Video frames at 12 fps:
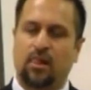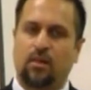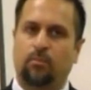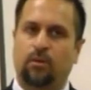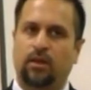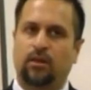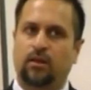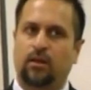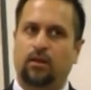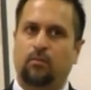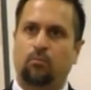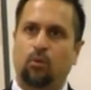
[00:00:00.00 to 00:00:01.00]
But
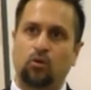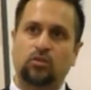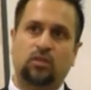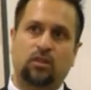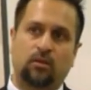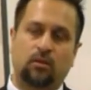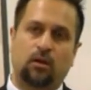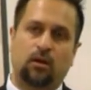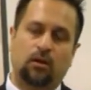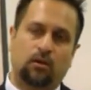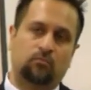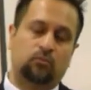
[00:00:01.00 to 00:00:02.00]
most of the,
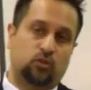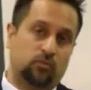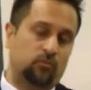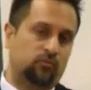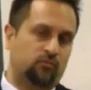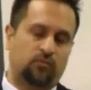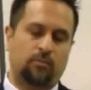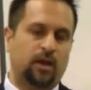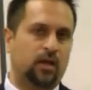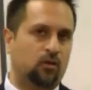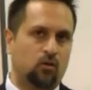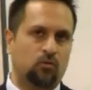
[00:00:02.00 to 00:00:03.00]
to, from
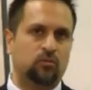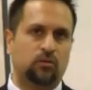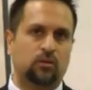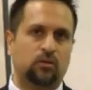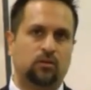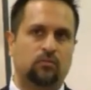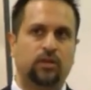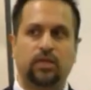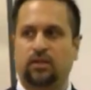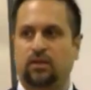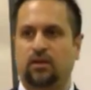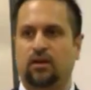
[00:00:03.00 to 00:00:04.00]
my own
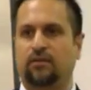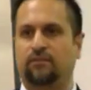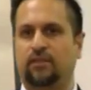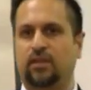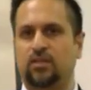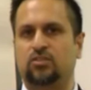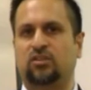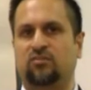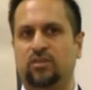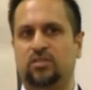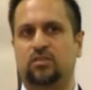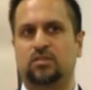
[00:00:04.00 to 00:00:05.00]
reading of the history of
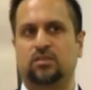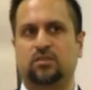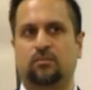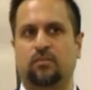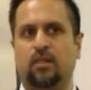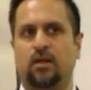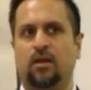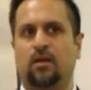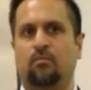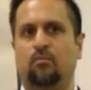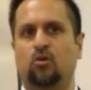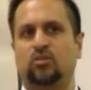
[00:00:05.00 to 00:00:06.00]
mysticism,
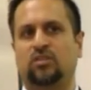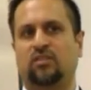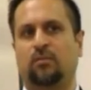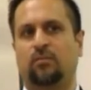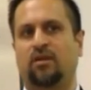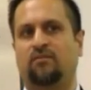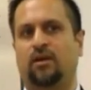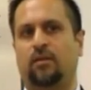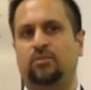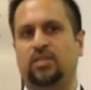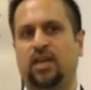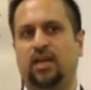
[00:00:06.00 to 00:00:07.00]
most of them have
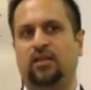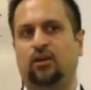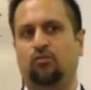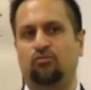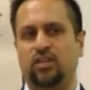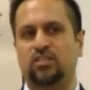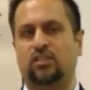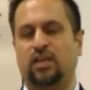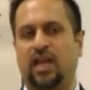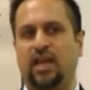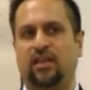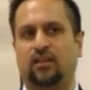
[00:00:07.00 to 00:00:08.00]
obtained or reached
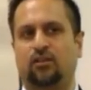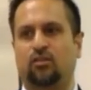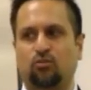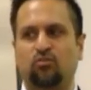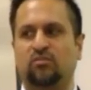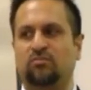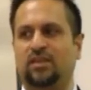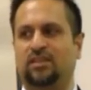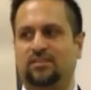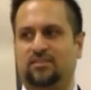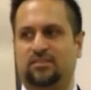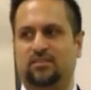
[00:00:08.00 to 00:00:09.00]
the end through the
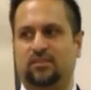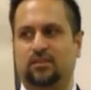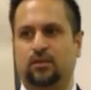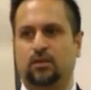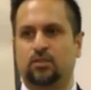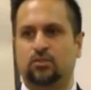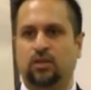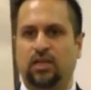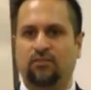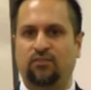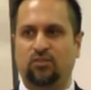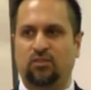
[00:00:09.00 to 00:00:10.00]
means. So
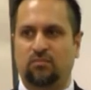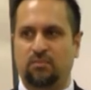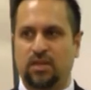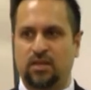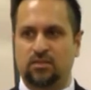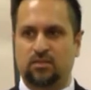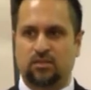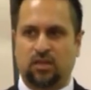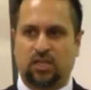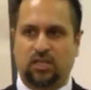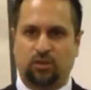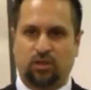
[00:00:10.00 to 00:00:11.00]
even though the means is
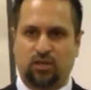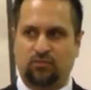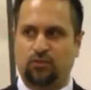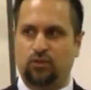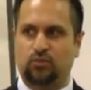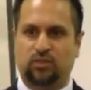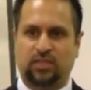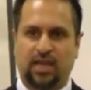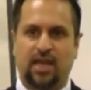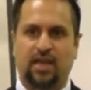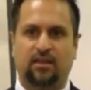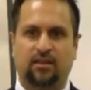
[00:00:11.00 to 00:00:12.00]
not to be confused with the
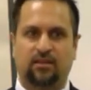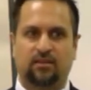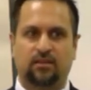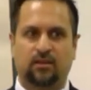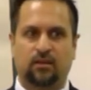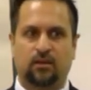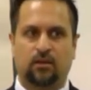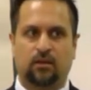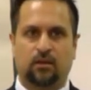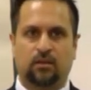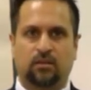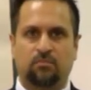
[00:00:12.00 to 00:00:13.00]
end,
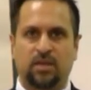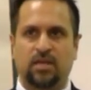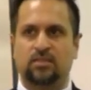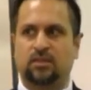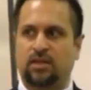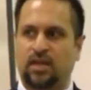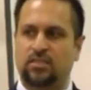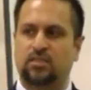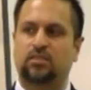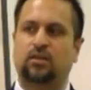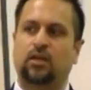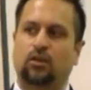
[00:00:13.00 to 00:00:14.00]
the means are
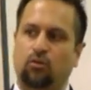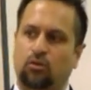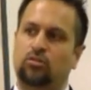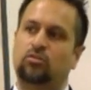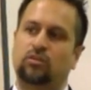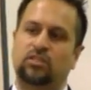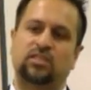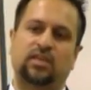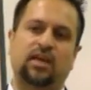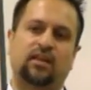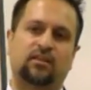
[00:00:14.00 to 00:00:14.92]
necessary in order to reach the end.